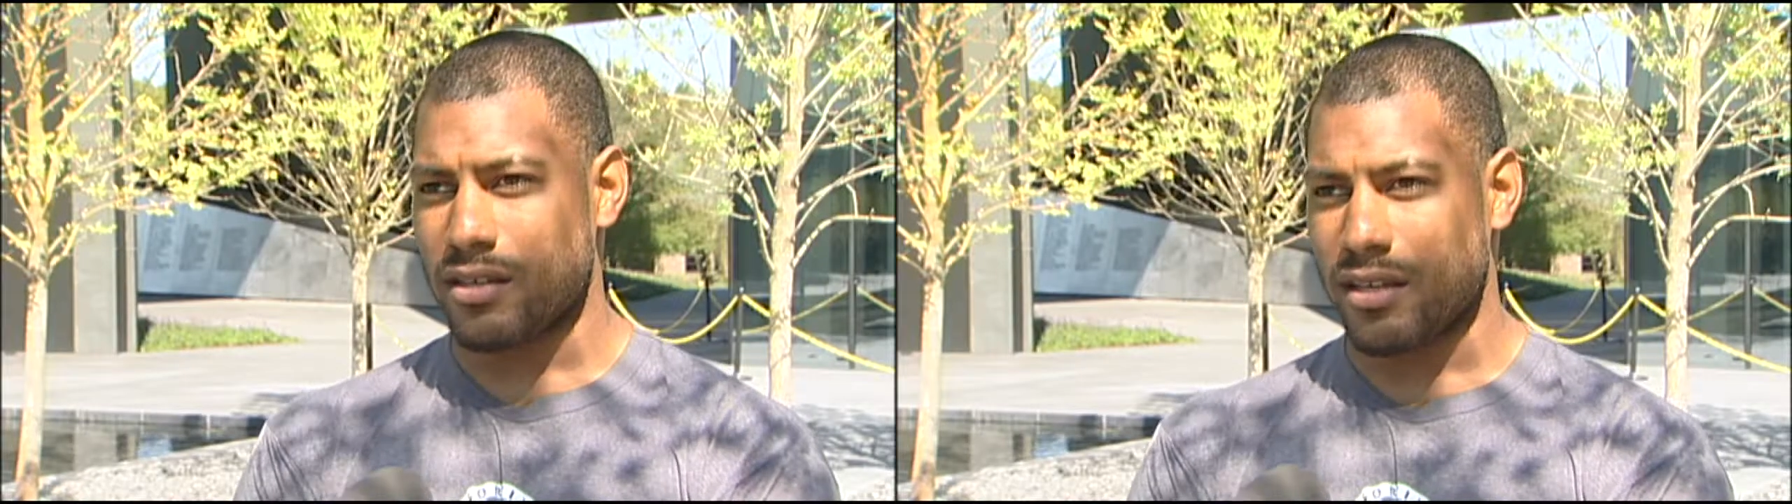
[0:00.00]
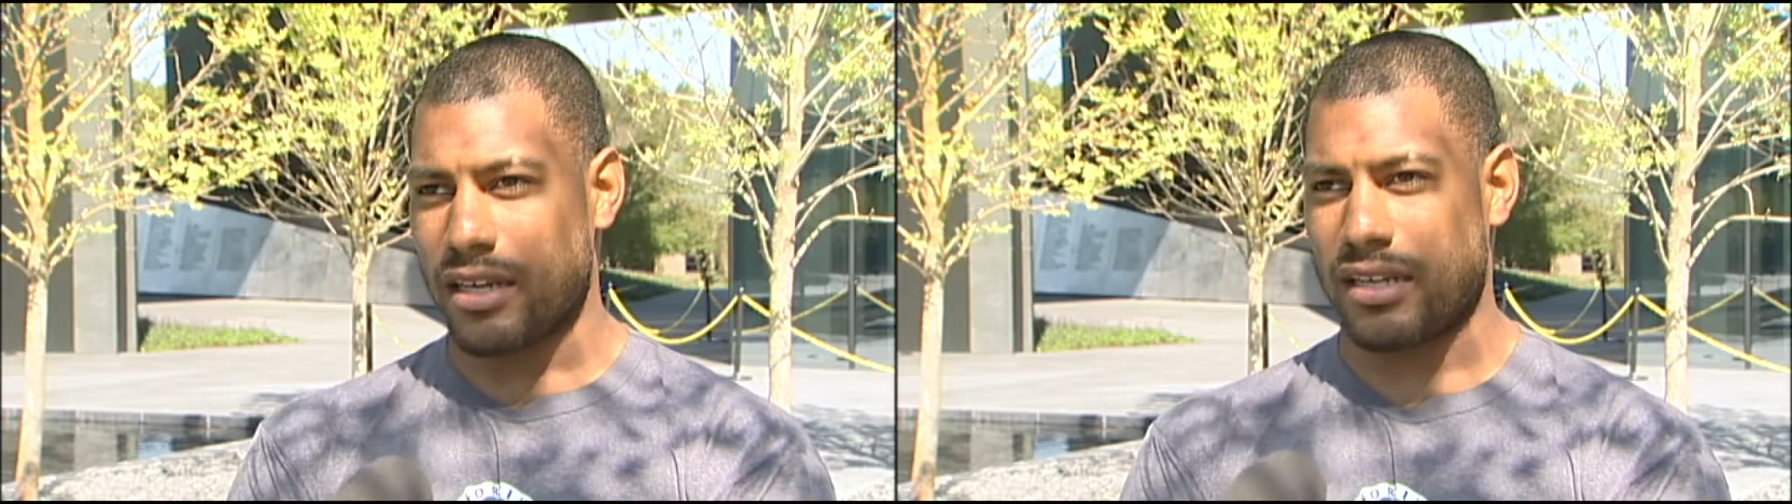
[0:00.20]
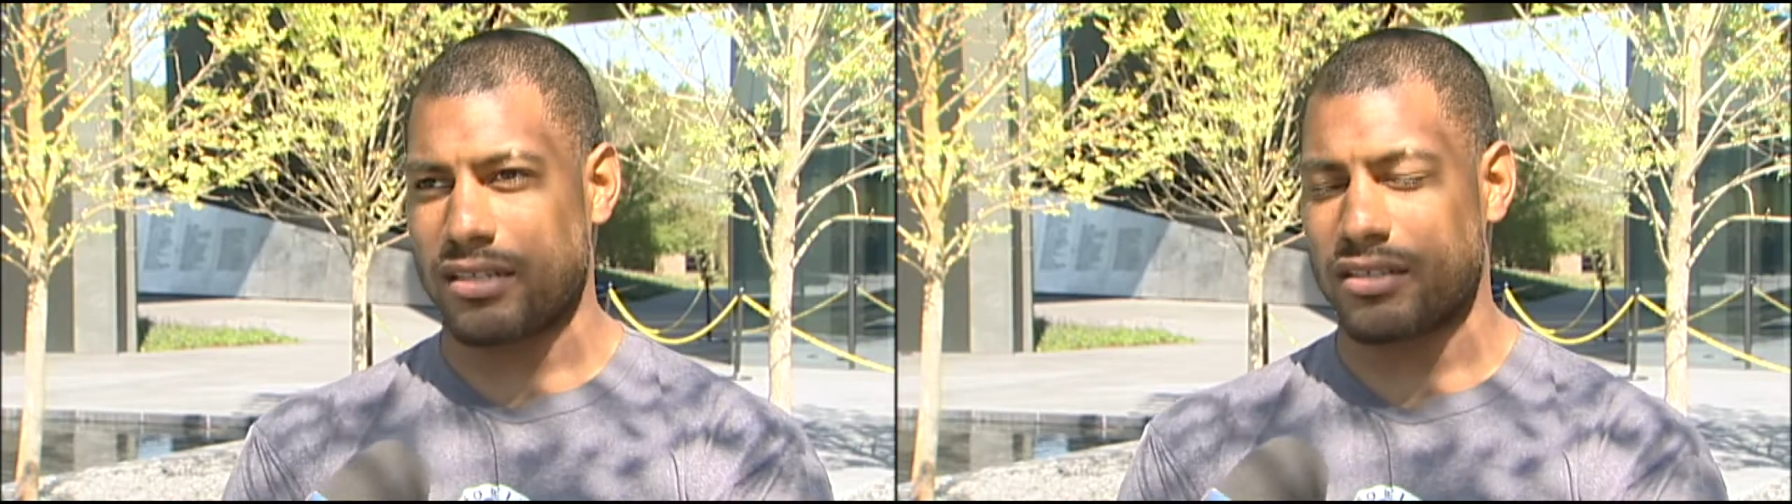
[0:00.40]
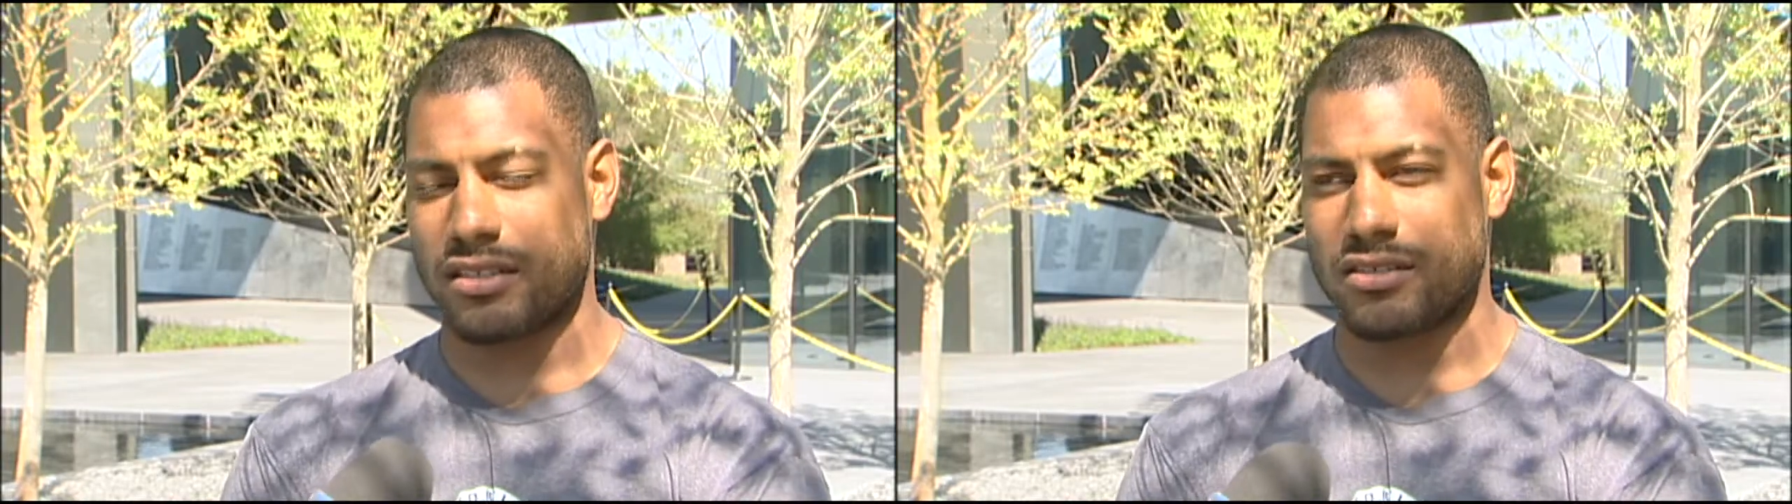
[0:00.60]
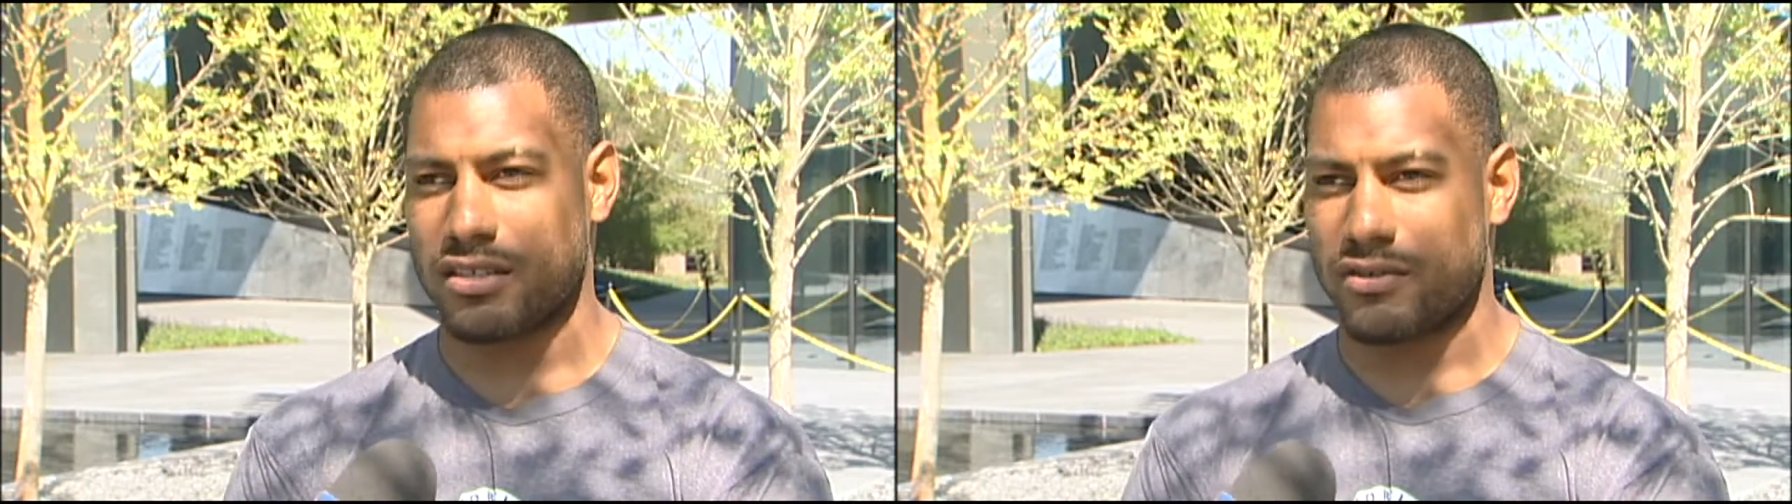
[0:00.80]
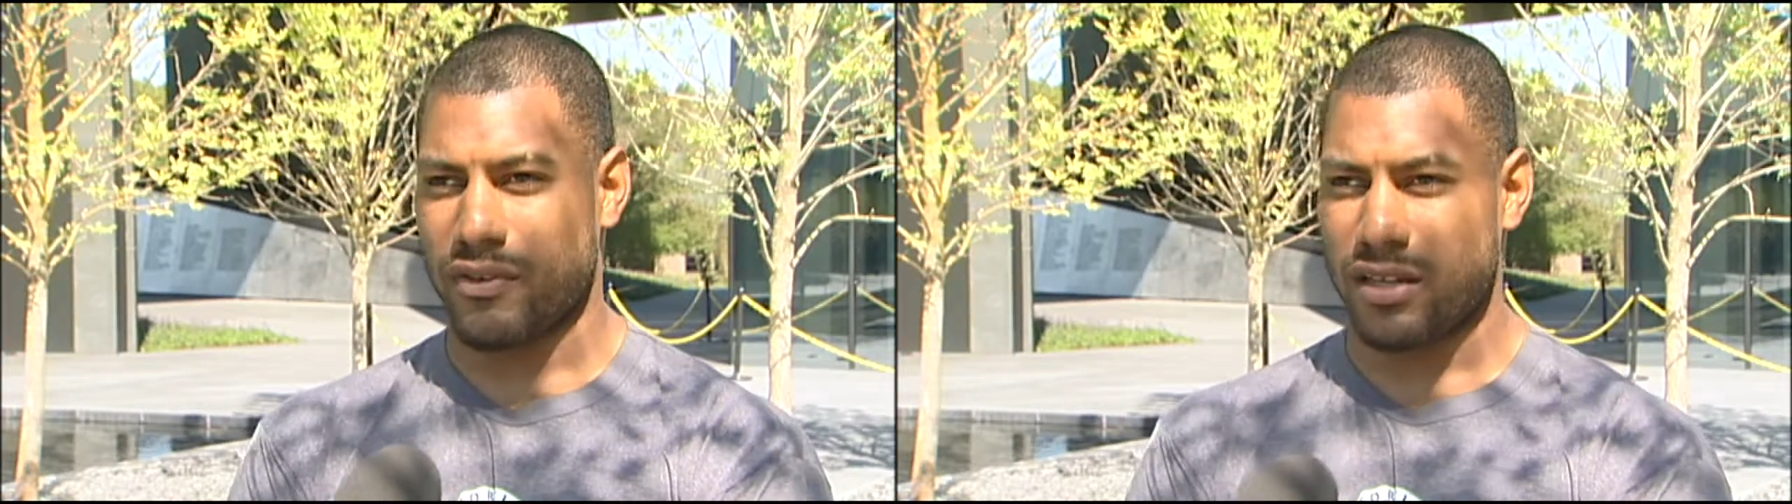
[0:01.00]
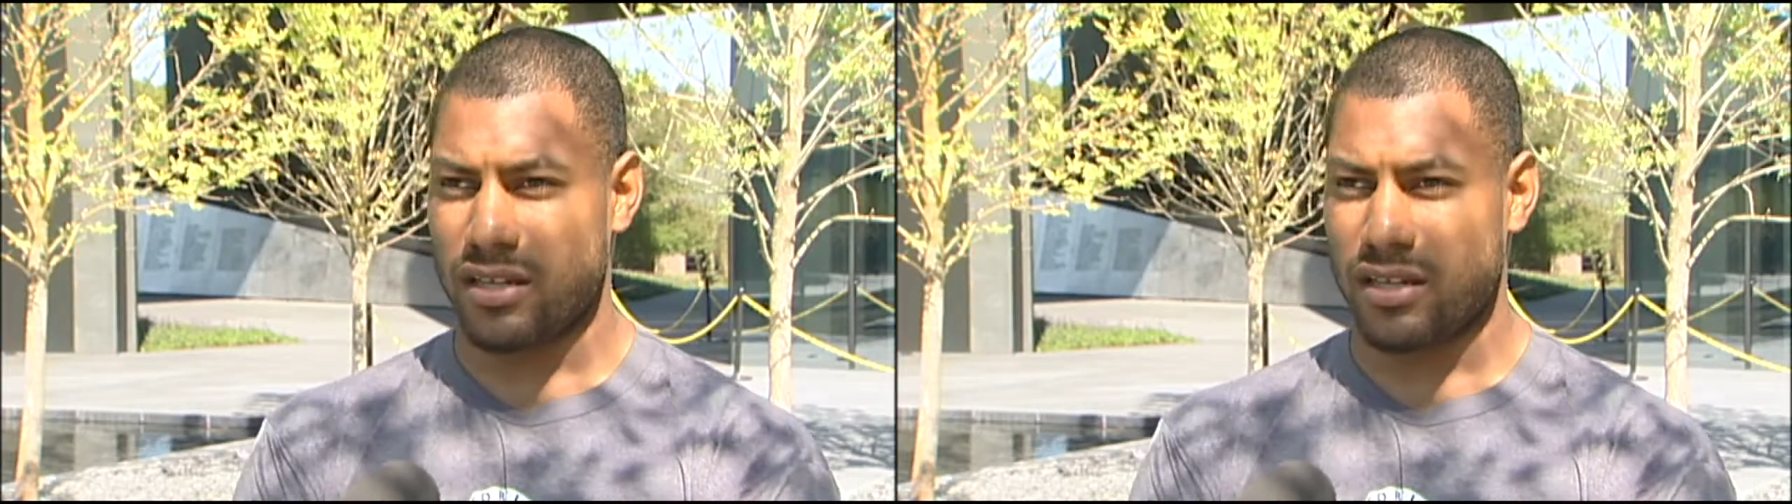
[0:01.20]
and it's, it's, it's, fun.